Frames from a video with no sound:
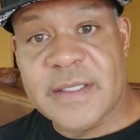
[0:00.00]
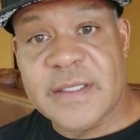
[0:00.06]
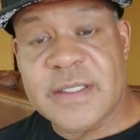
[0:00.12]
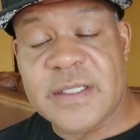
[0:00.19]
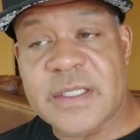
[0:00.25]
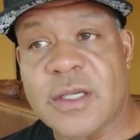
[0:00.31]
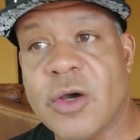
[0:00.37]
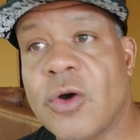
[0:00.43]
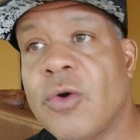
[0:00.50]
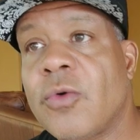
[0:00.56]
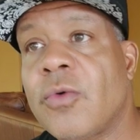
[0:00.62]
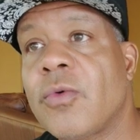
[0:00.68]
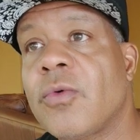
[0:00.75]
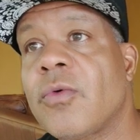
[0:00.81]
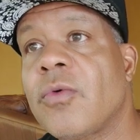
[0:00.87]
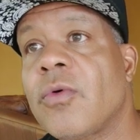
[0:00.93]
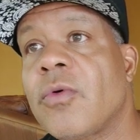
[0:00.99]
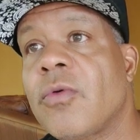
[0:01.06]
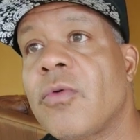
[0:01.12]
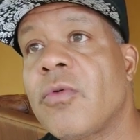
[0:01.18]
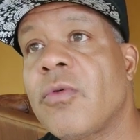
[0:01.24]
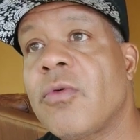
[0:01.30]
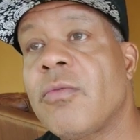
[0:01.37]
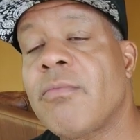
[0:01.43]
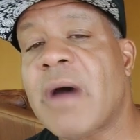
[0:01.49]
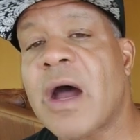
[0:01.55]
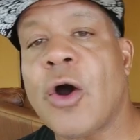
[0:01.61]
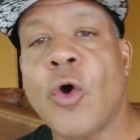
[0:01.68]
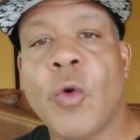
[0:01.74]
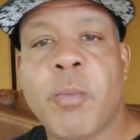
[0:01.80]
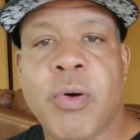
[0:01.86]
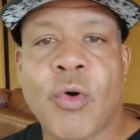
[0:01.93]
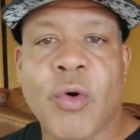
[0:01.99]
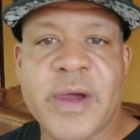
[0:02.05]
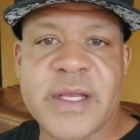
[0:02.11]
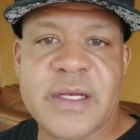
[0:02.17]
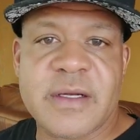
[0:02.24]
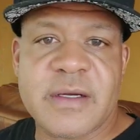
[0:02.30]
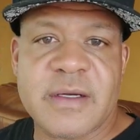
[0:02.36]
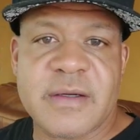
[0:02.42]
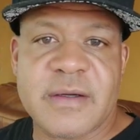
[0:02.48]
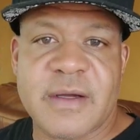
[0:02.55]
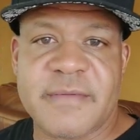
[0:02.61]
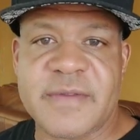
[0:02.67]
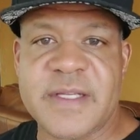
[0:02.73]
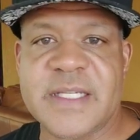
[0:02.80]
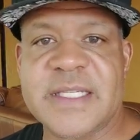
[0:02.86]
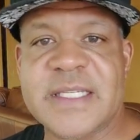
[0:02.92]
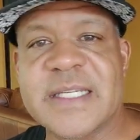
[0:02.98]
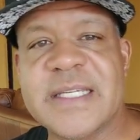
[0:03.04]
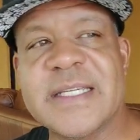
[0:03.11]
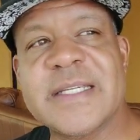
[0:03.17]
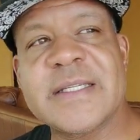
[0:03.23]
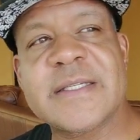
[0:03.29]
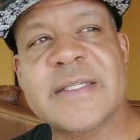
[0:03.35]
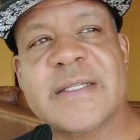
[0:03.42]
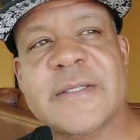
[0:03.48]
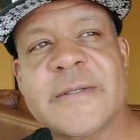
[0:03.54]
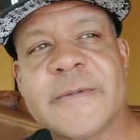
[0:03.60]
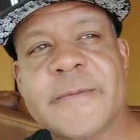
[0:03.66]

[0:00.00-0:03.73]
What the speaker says: So my whole point of this is